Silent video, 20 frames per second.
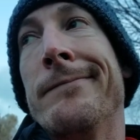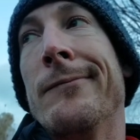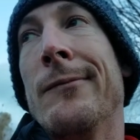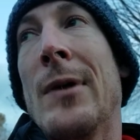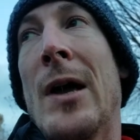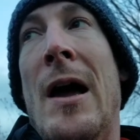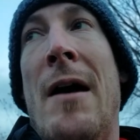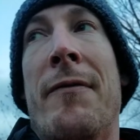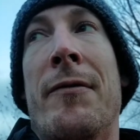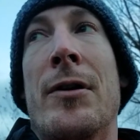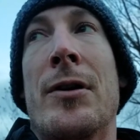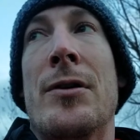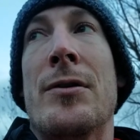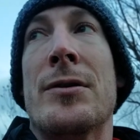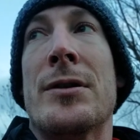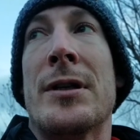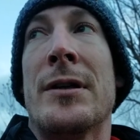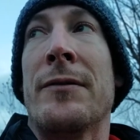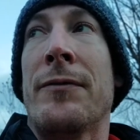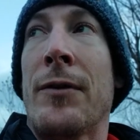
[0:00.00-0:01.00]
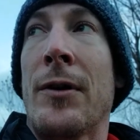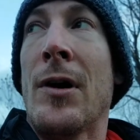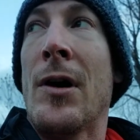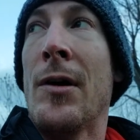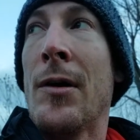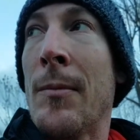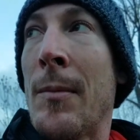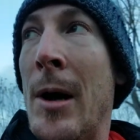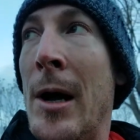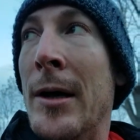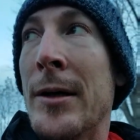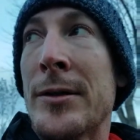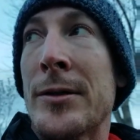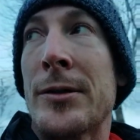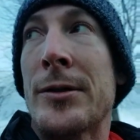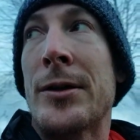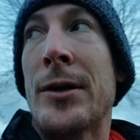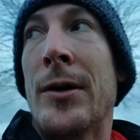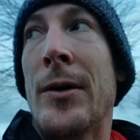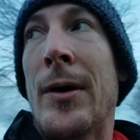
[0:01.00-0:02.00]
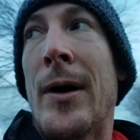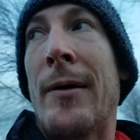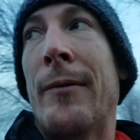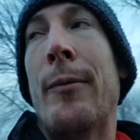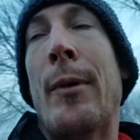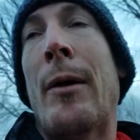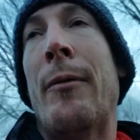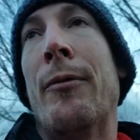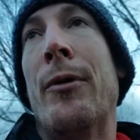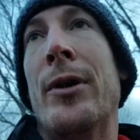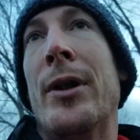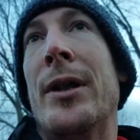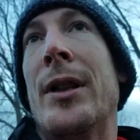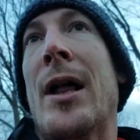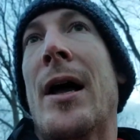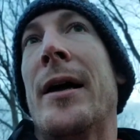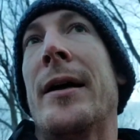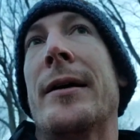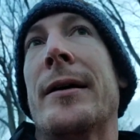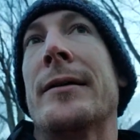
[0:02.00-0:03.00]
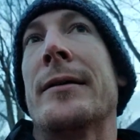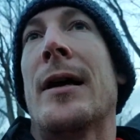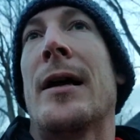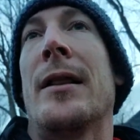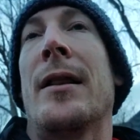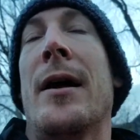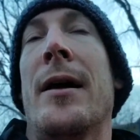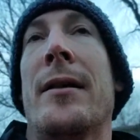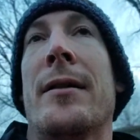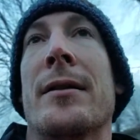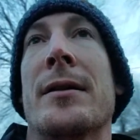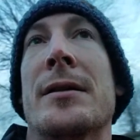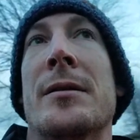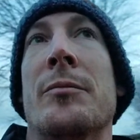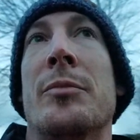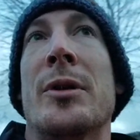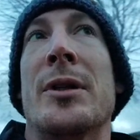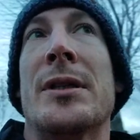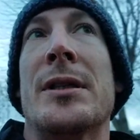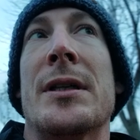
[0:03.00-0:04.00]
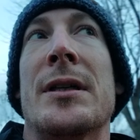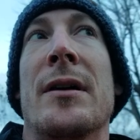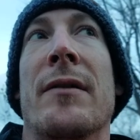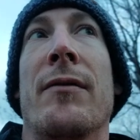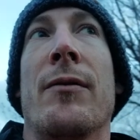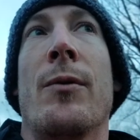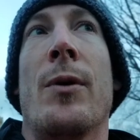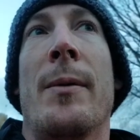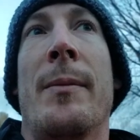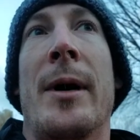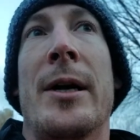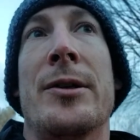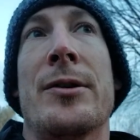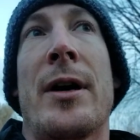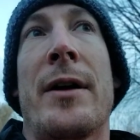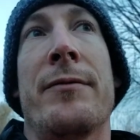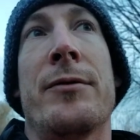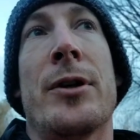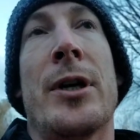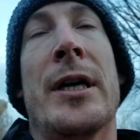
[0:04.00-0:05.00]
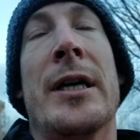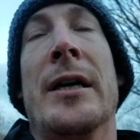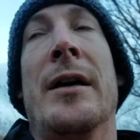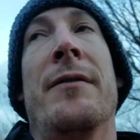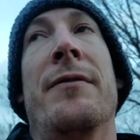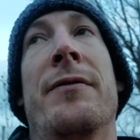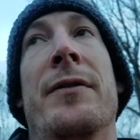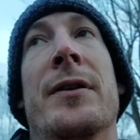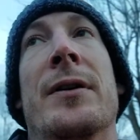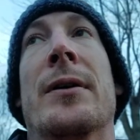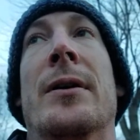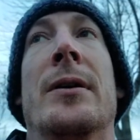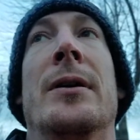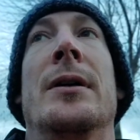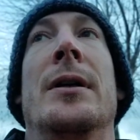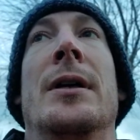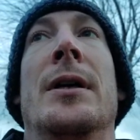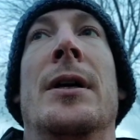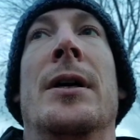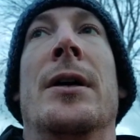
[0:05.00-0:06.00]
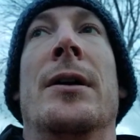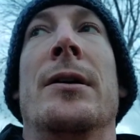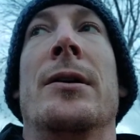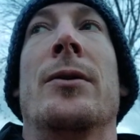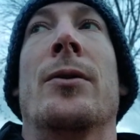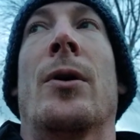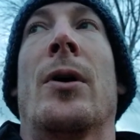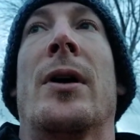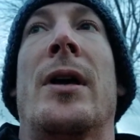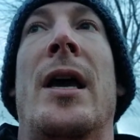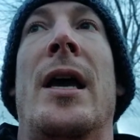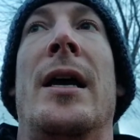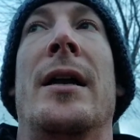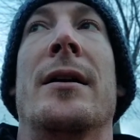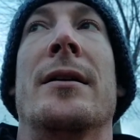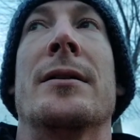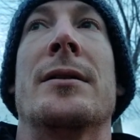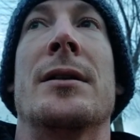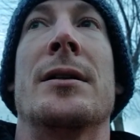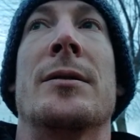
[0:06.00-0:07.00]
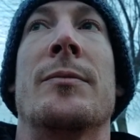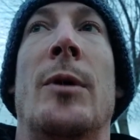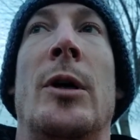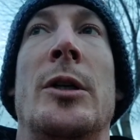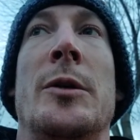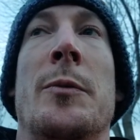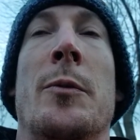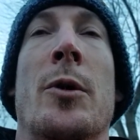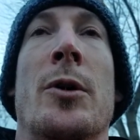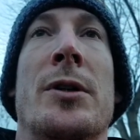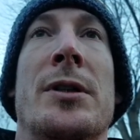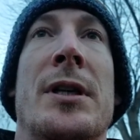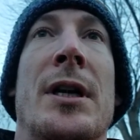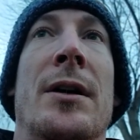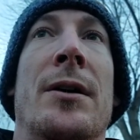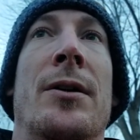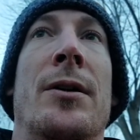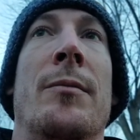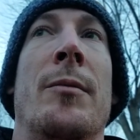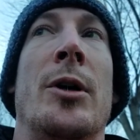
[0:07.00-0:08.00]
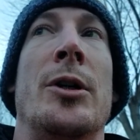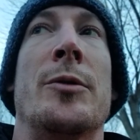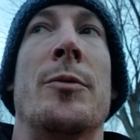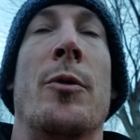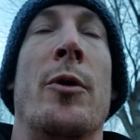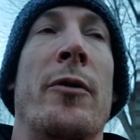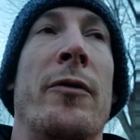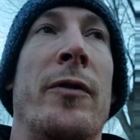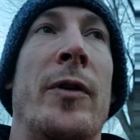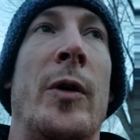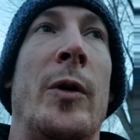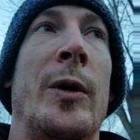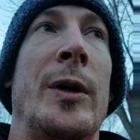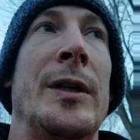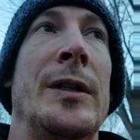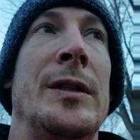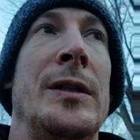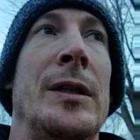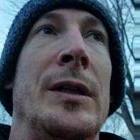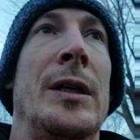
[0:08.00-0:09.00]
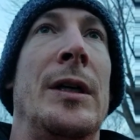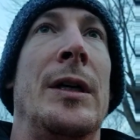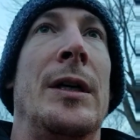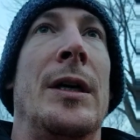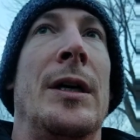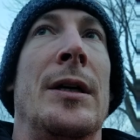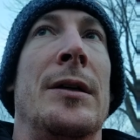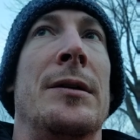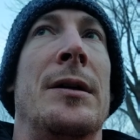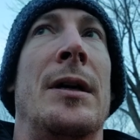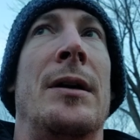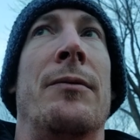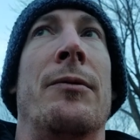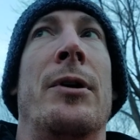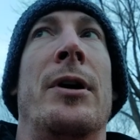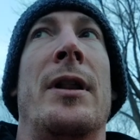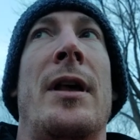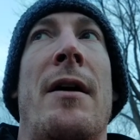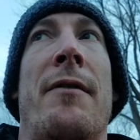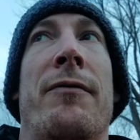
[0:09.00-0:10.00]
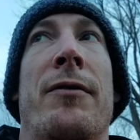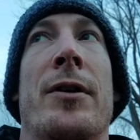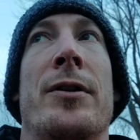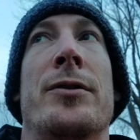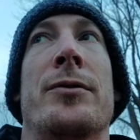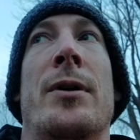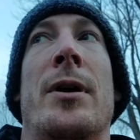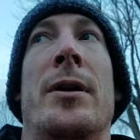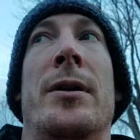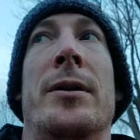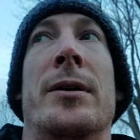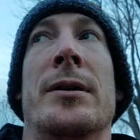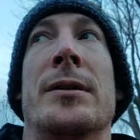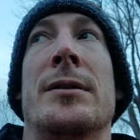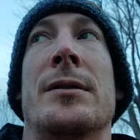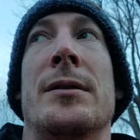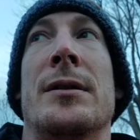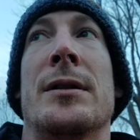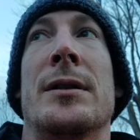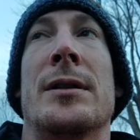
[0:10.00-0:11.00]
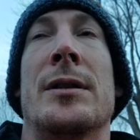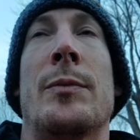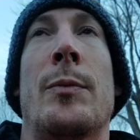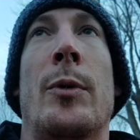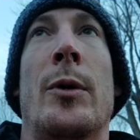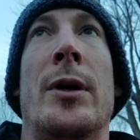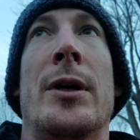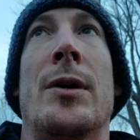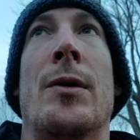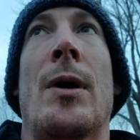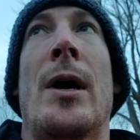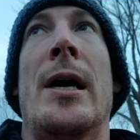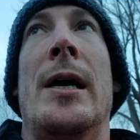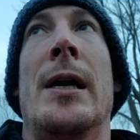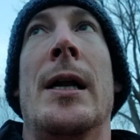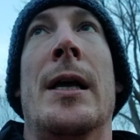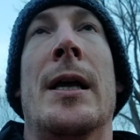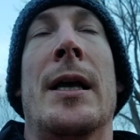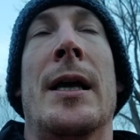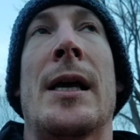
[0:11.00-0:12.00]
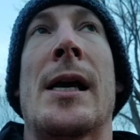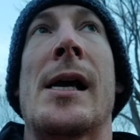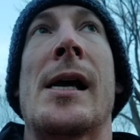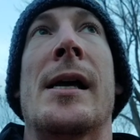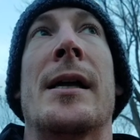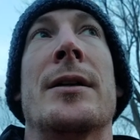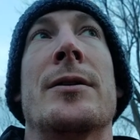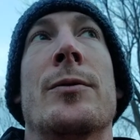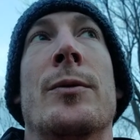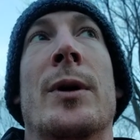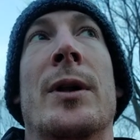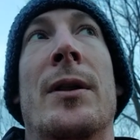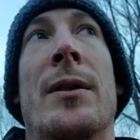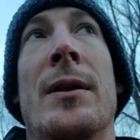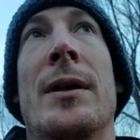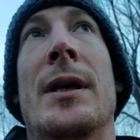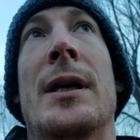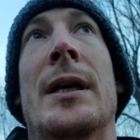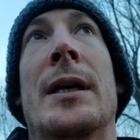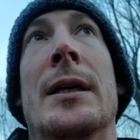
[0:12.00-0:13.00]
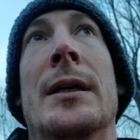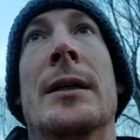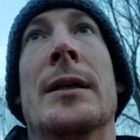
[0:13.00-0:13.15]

after using it for 100 miles or so, I really like it. I like the simplicity of the 1x drivetrain. I feel your cadence is much more centered, much more focused. Getting rid of that front derailleur is pretty great, and with the